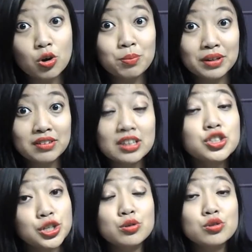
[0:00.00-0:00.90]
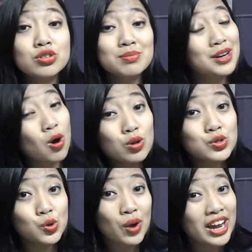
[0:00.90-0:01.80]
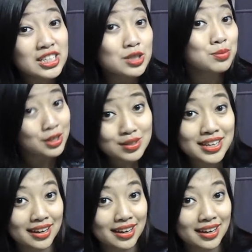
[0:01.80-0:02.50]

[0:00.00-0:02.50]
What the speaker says: building shoes, but also hates music.